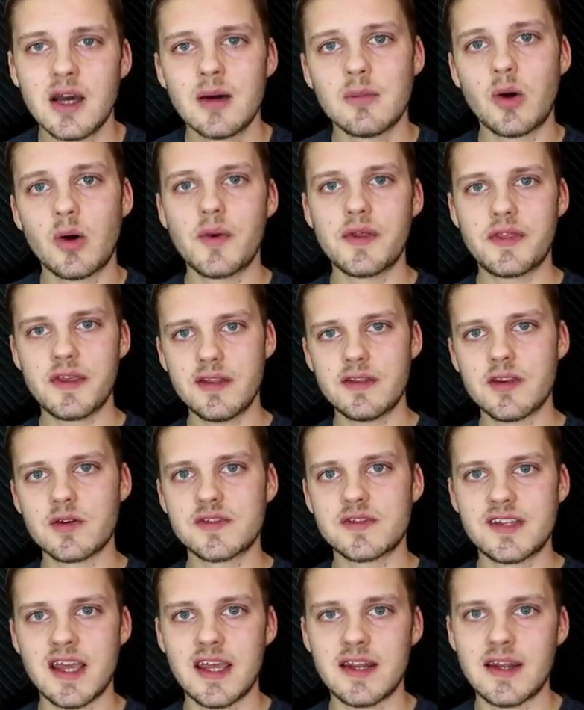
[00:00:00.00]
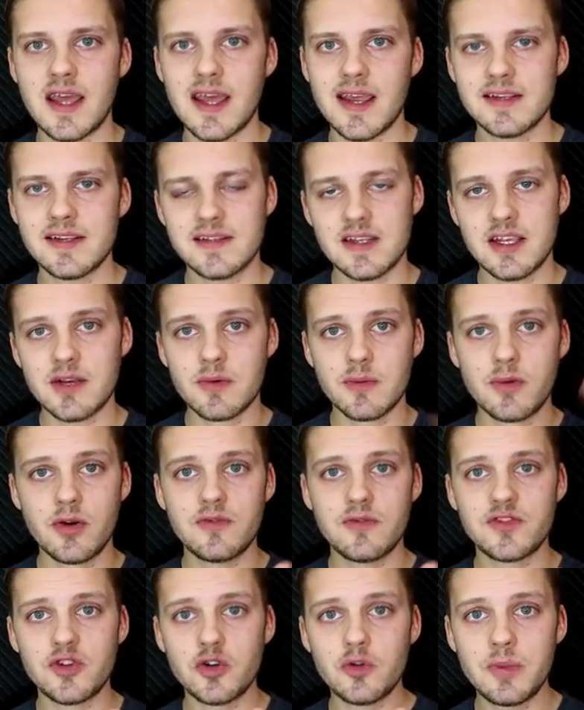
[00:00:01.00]
But within those 10 days, he
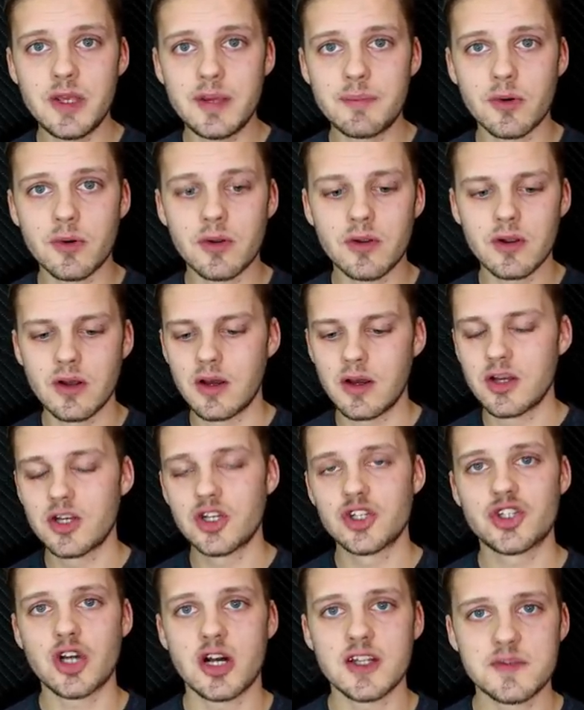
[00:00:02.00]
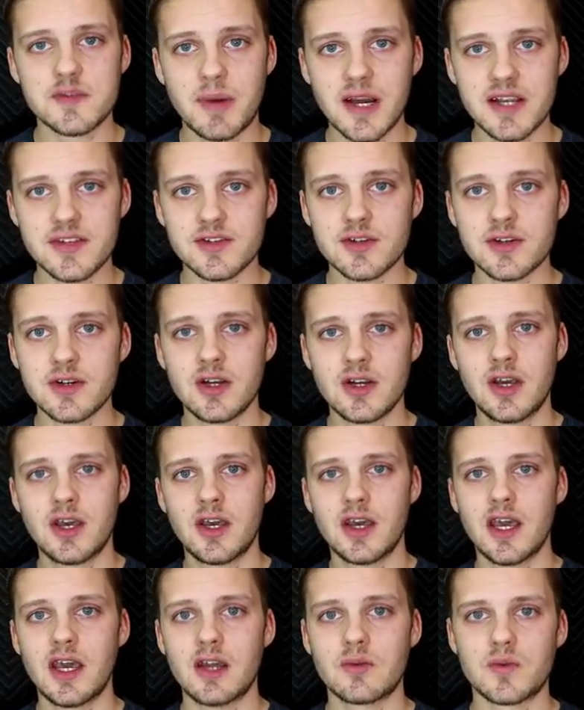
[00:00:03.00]
removed 2 people, Sean Spicer
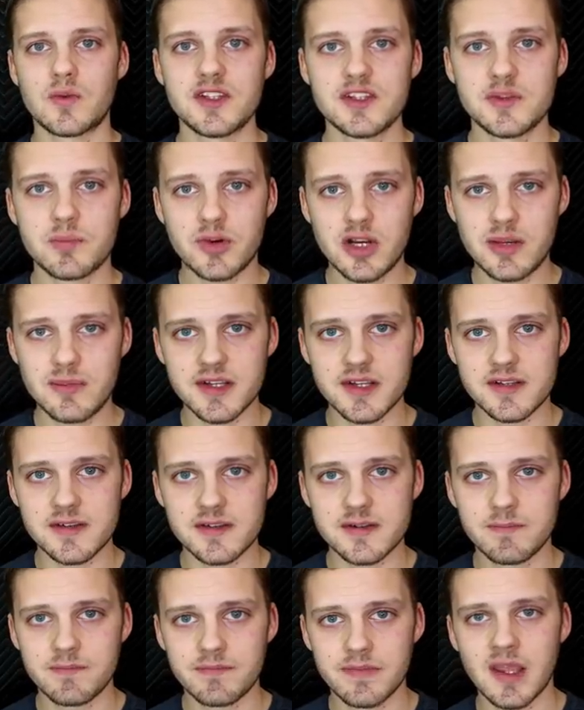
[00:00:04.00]
and Reince Priebus.